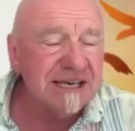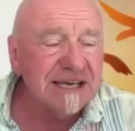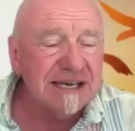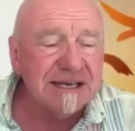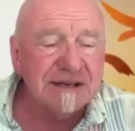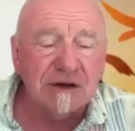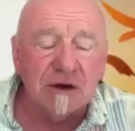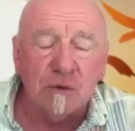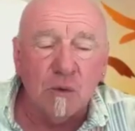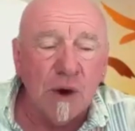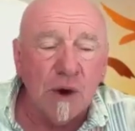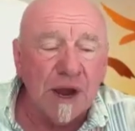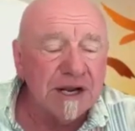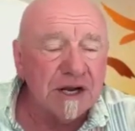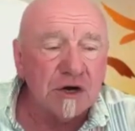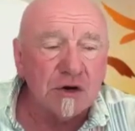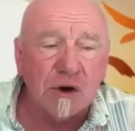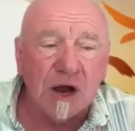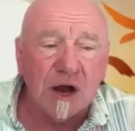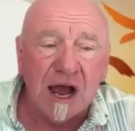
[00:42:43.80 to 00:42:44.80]
see a way
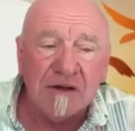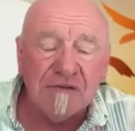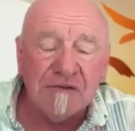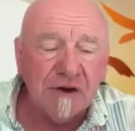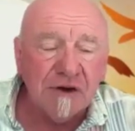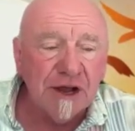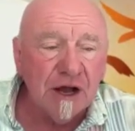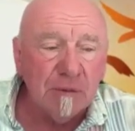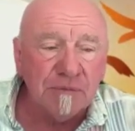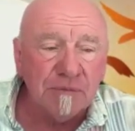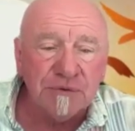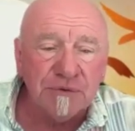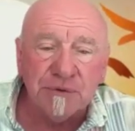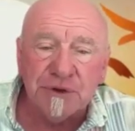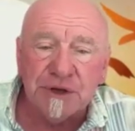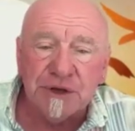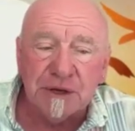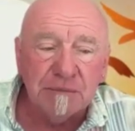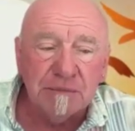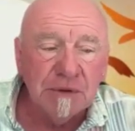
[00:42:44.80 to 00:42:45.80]
to cry for help
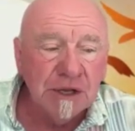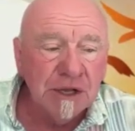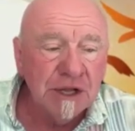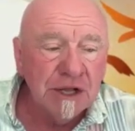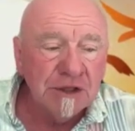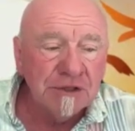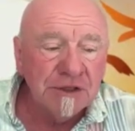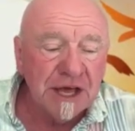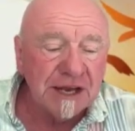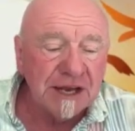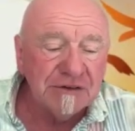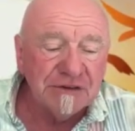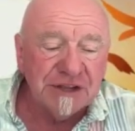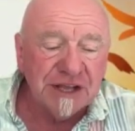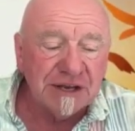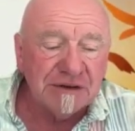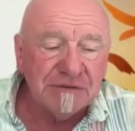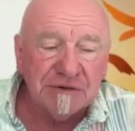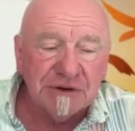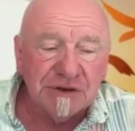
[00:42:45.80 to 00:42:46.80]
through him
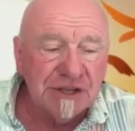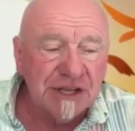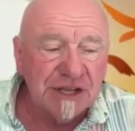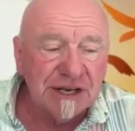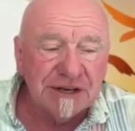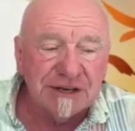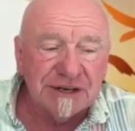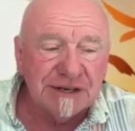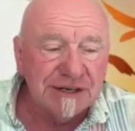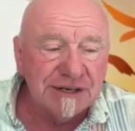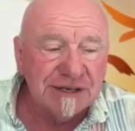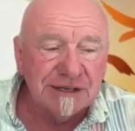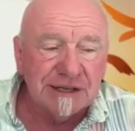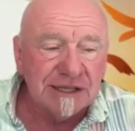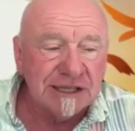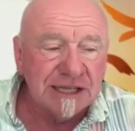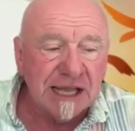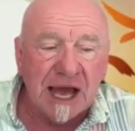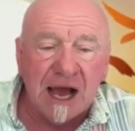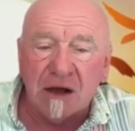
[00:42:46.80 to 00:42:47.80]
that
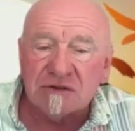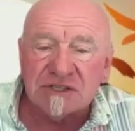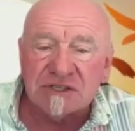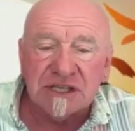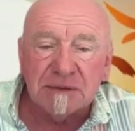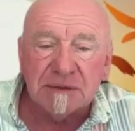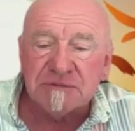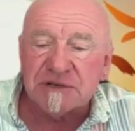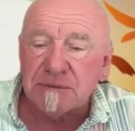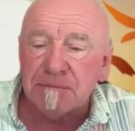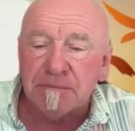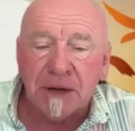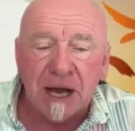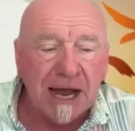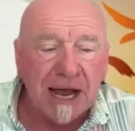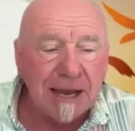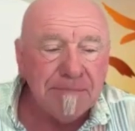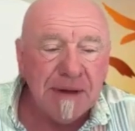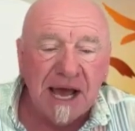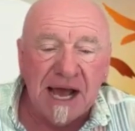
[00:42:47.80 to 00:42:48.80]
allows them to
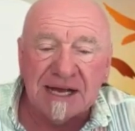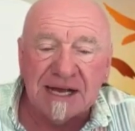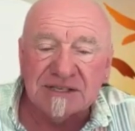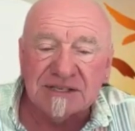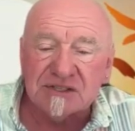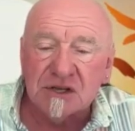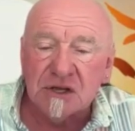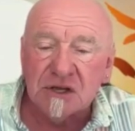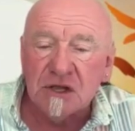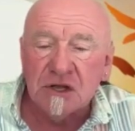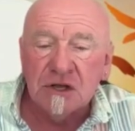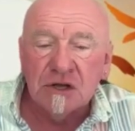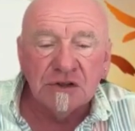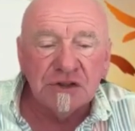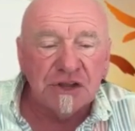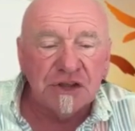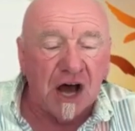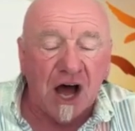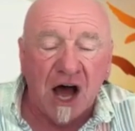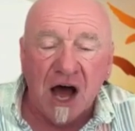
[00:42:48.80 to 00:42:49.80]
bypass
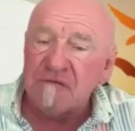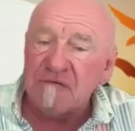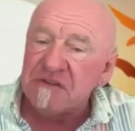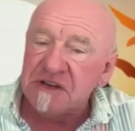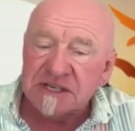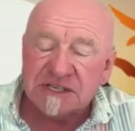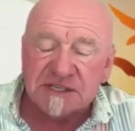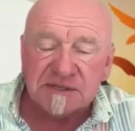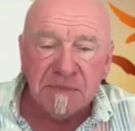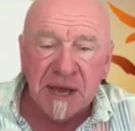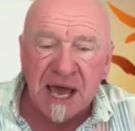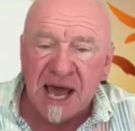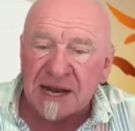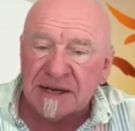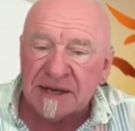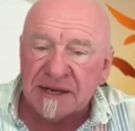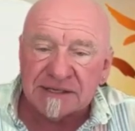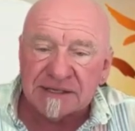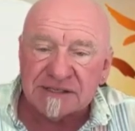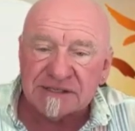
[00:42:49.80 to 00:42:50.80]
the obvious
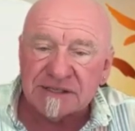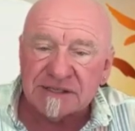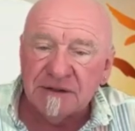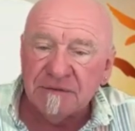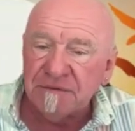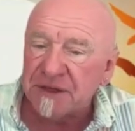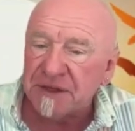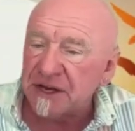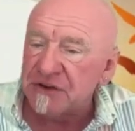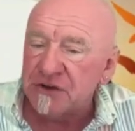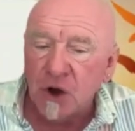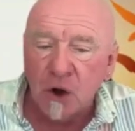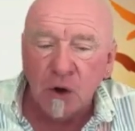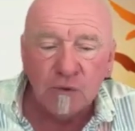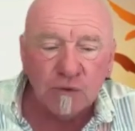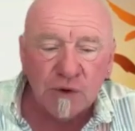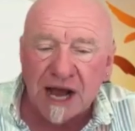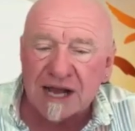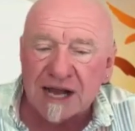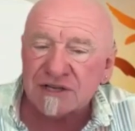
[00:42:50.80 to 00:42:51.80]
madness. They
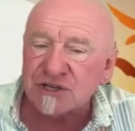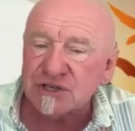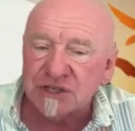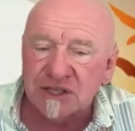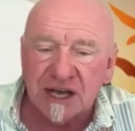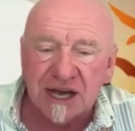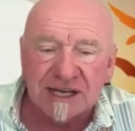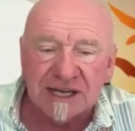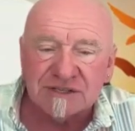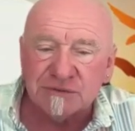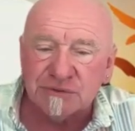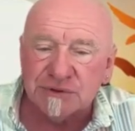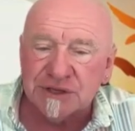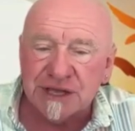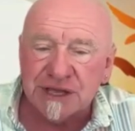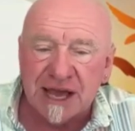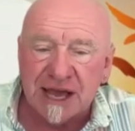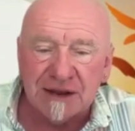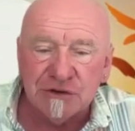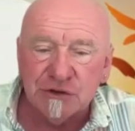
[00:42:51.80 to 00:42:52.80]
don't rationalize
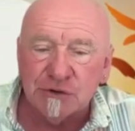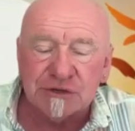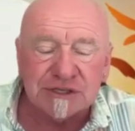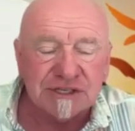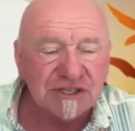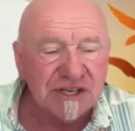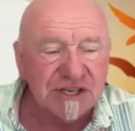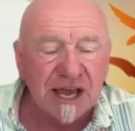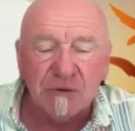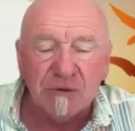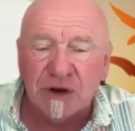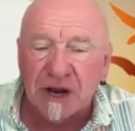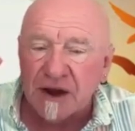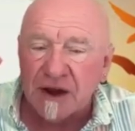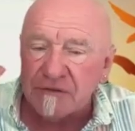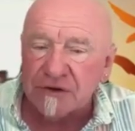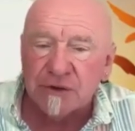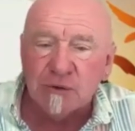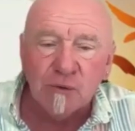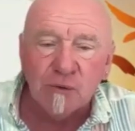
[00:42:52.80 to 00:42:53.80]
over that. You could say
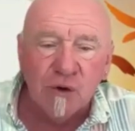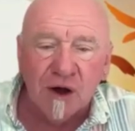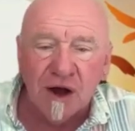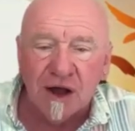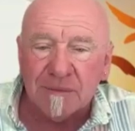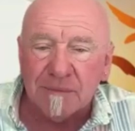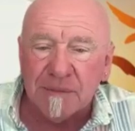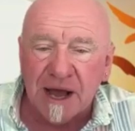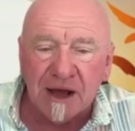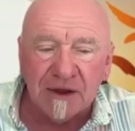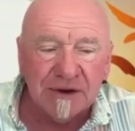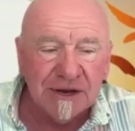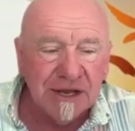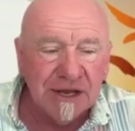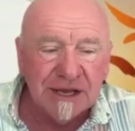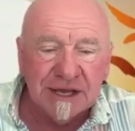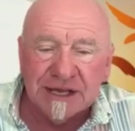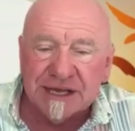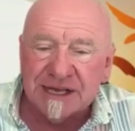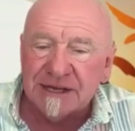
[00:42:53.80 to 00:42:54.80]
whatever you want about
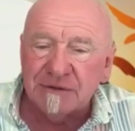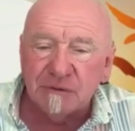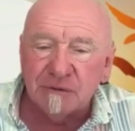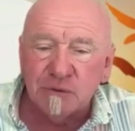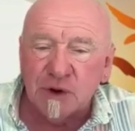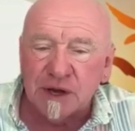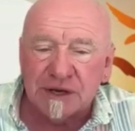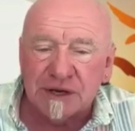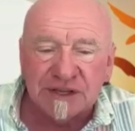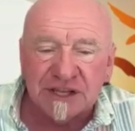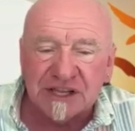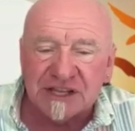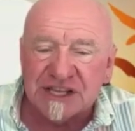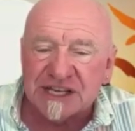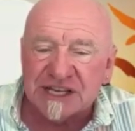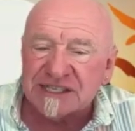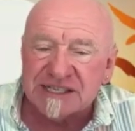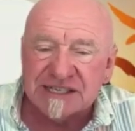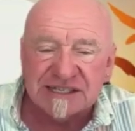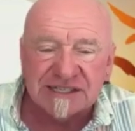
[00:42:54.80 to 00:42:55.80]
what the
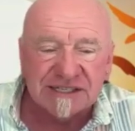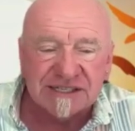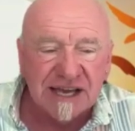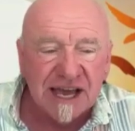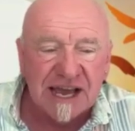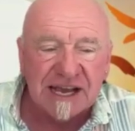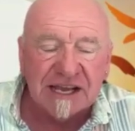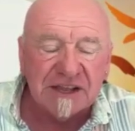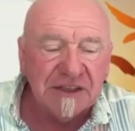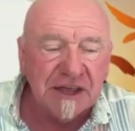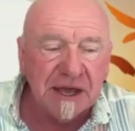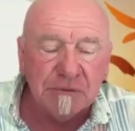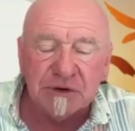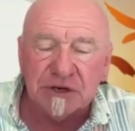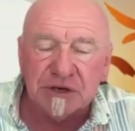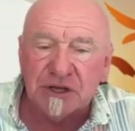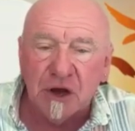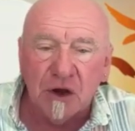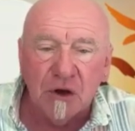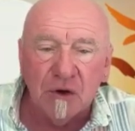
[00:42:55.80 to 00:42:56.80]
things he's saying, and they
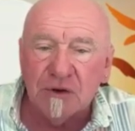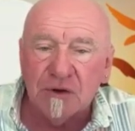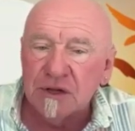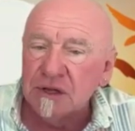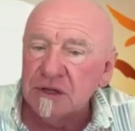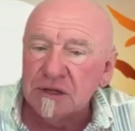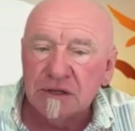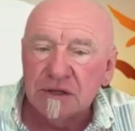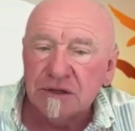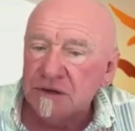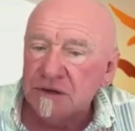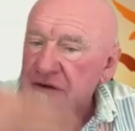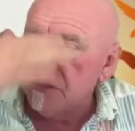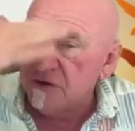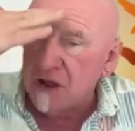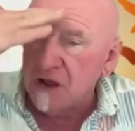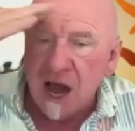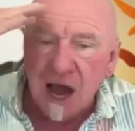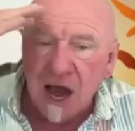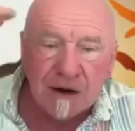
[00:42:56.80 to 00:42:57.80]
would go,
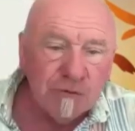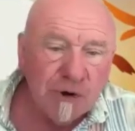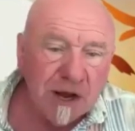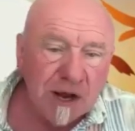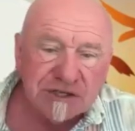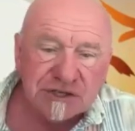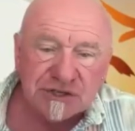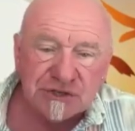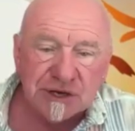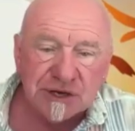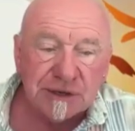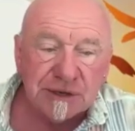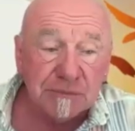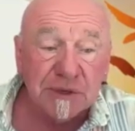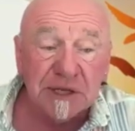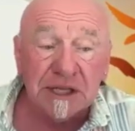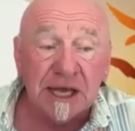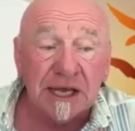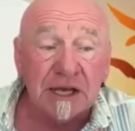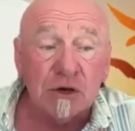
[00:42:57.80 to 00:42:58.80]
not registering.
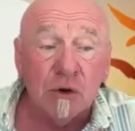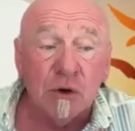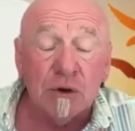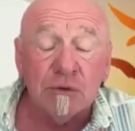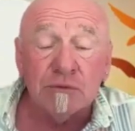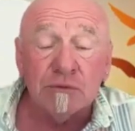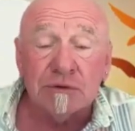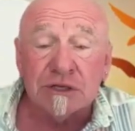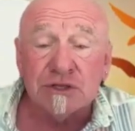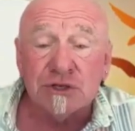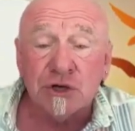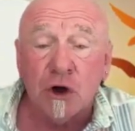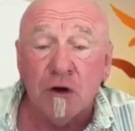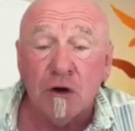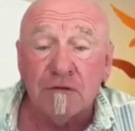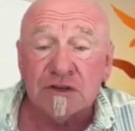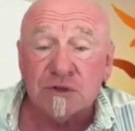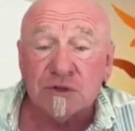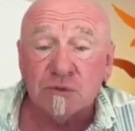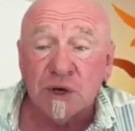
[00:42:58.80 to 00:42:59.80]
It'd be like going to a
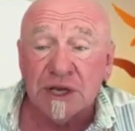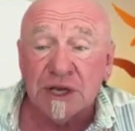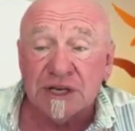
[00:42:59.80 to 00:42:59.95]
Jehovah's